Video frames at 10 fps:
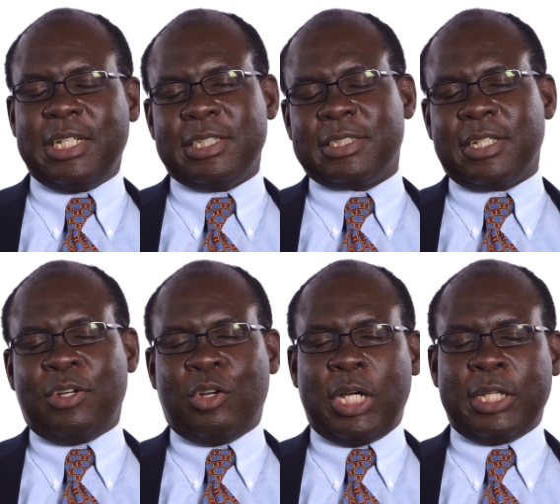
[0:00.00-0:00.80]
It's
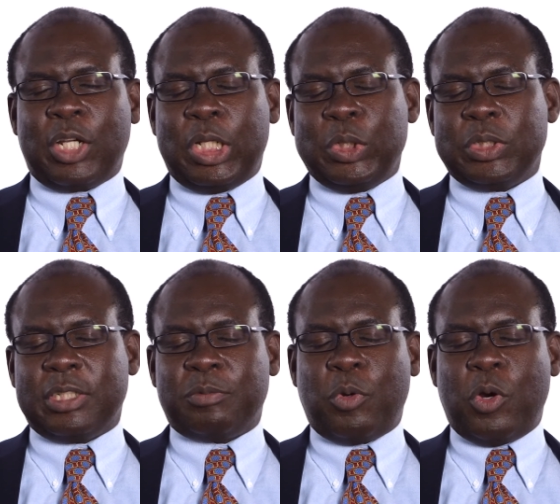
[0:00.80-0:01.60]
at the
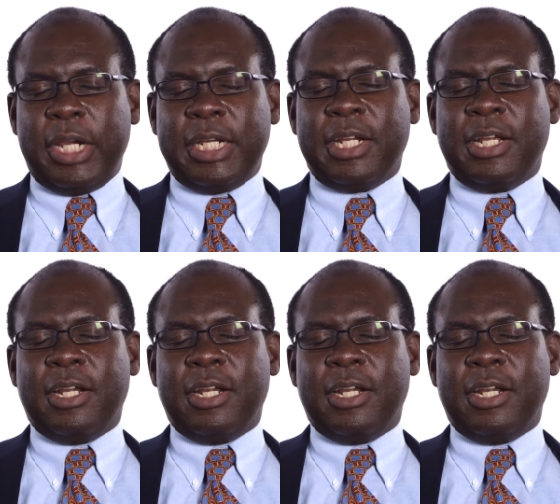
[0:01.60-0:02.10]
closest point,